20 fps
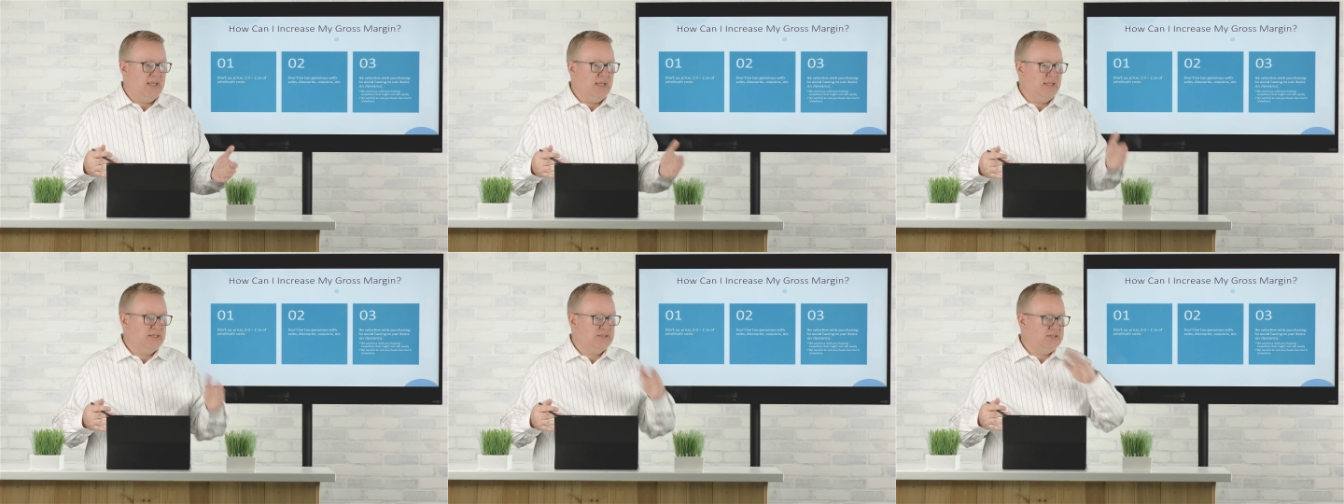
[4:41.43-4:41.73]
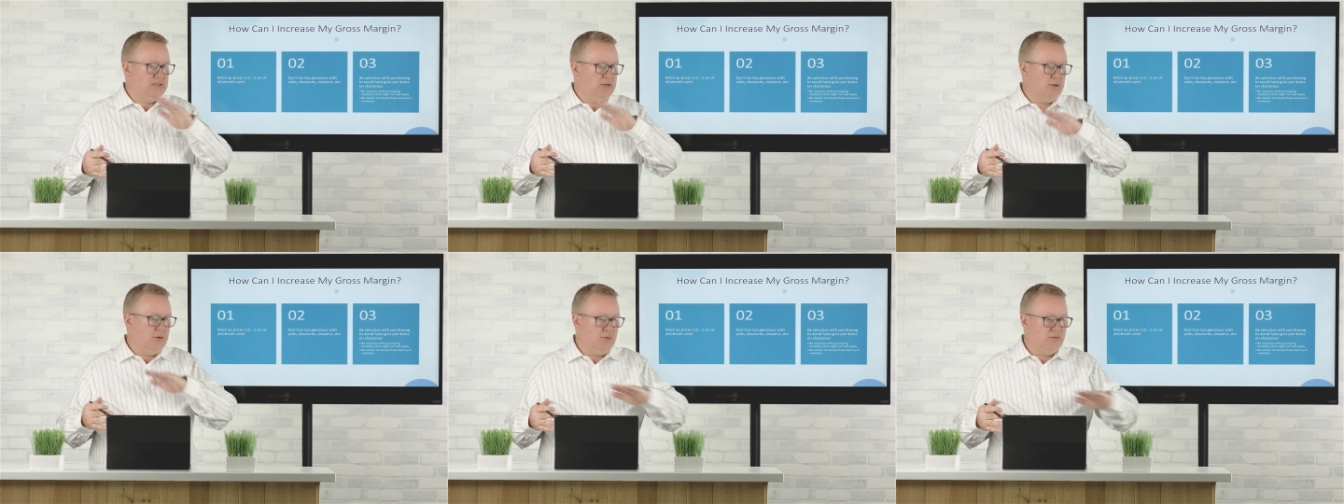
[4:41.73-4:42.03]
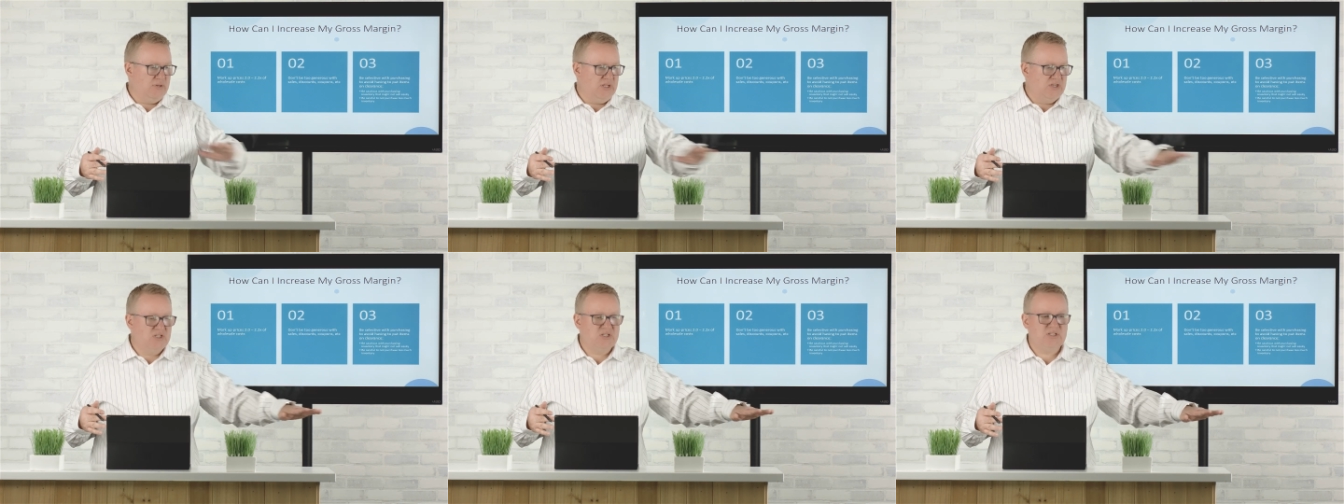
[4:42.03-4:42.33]
and
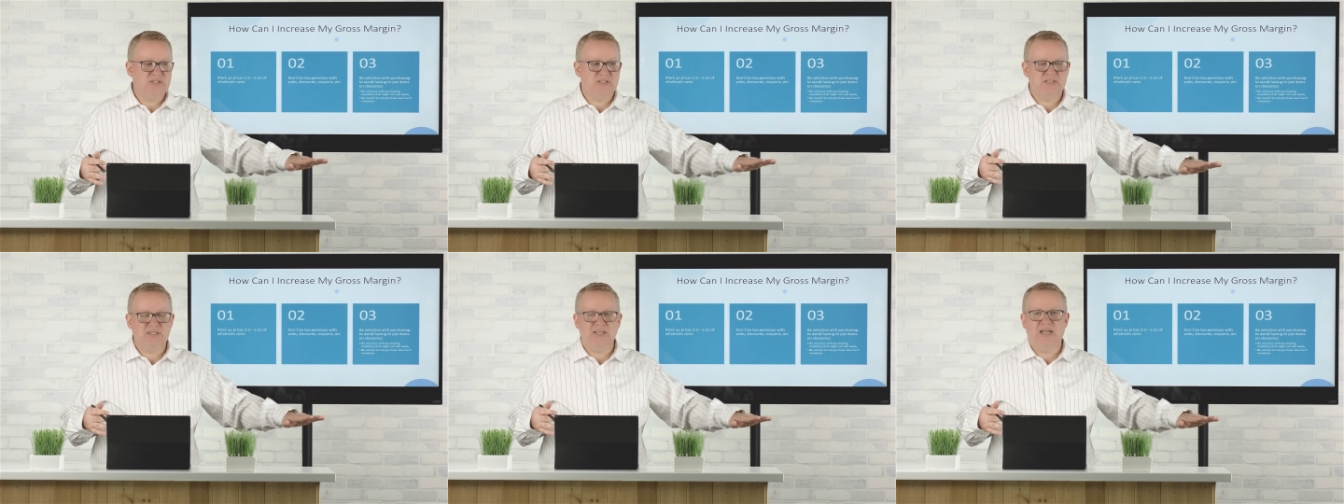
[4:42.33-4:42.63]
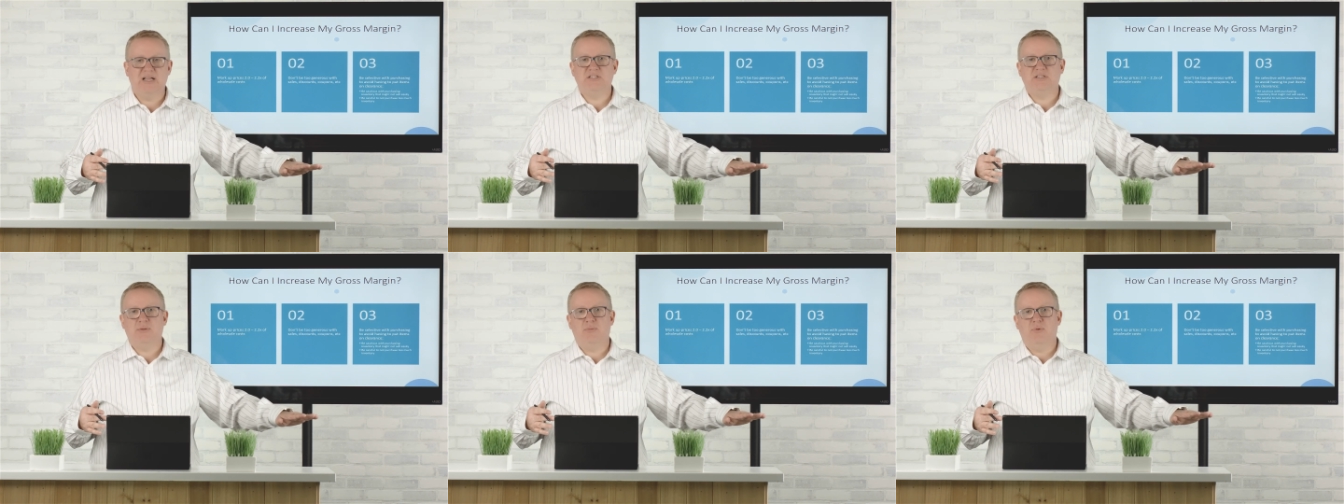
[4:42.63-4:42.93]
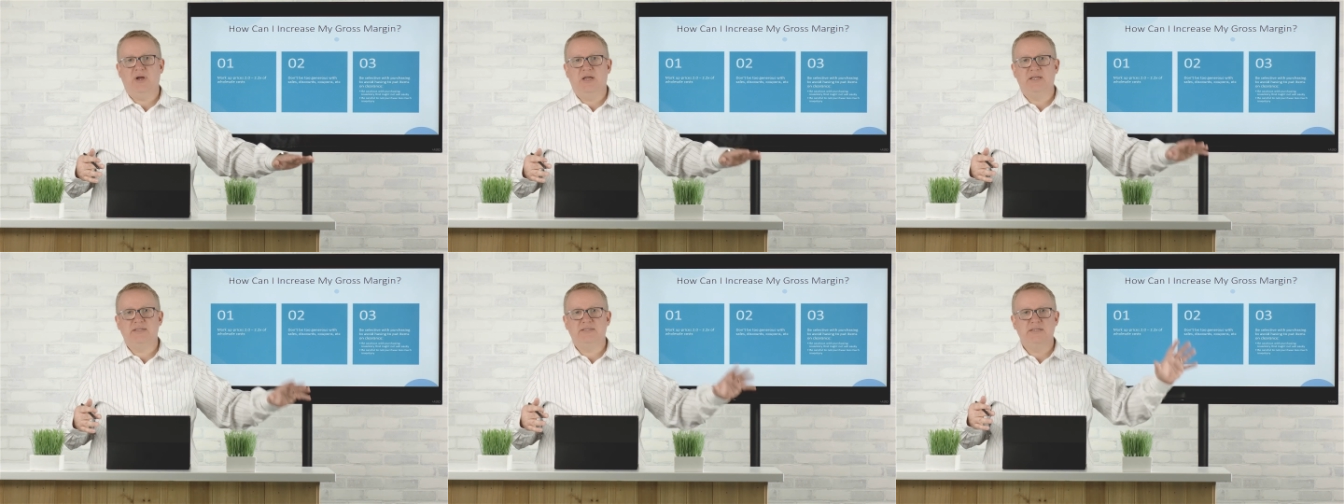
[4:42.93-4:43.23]
so they just slash the
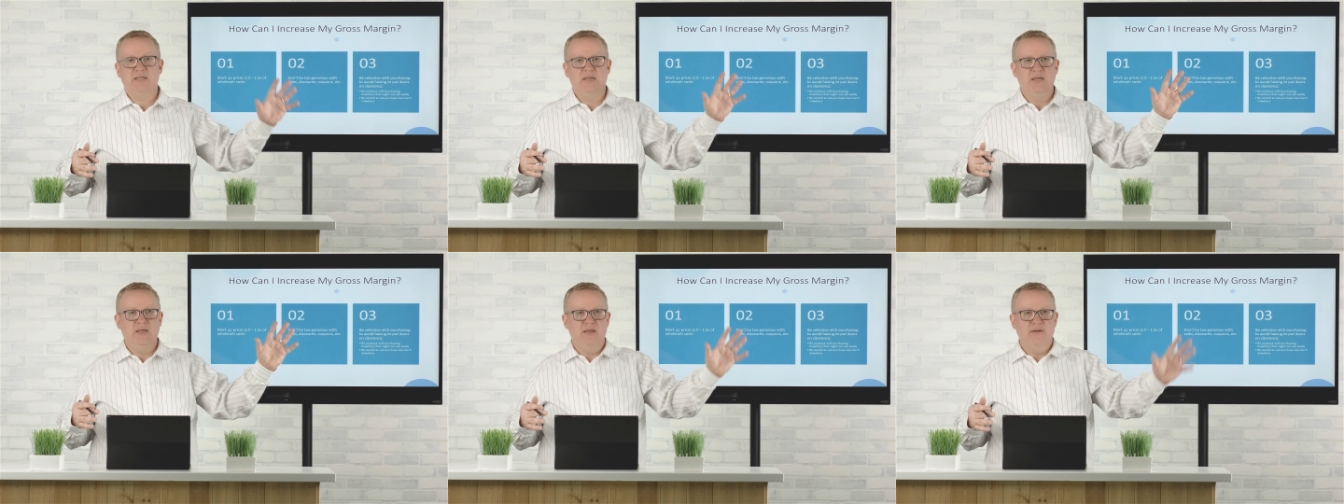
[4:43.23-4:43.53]
price,